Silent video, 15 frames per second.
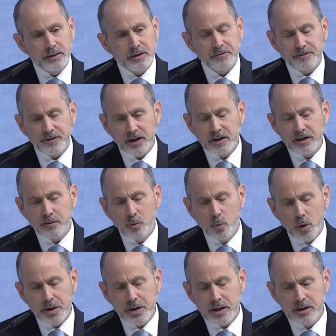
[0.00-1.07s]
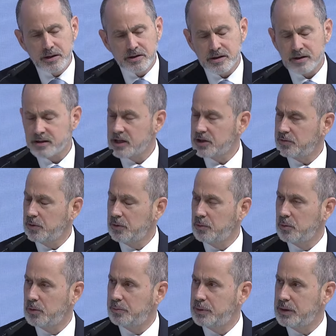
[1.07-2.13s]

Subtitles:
Defining what is successful will